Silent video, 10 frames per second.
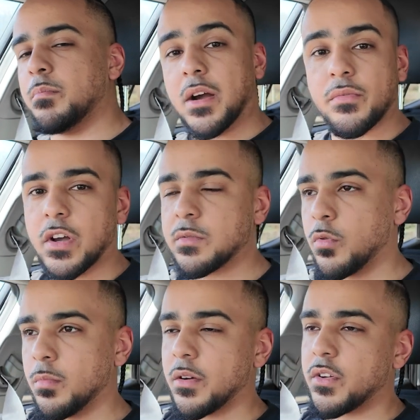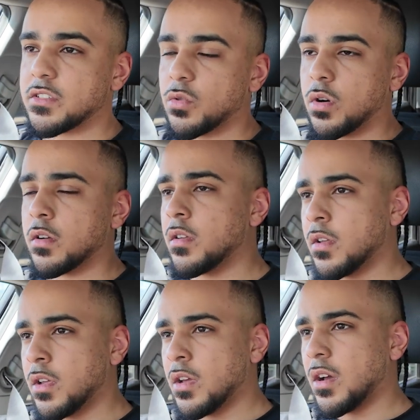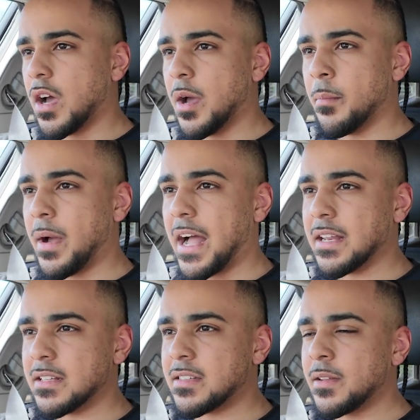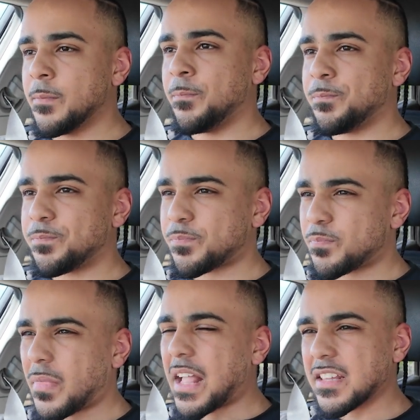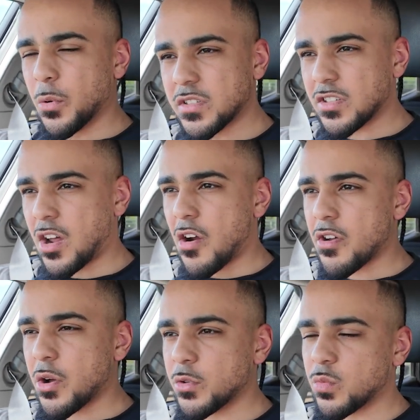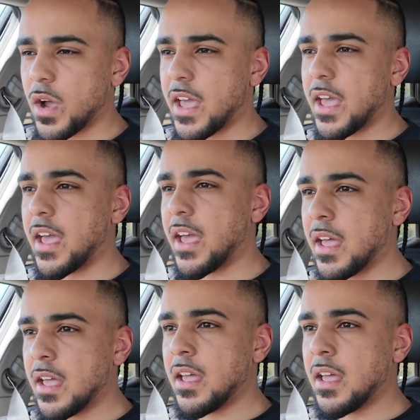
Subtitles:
my firstborn, my first daughter, and there were scenarios where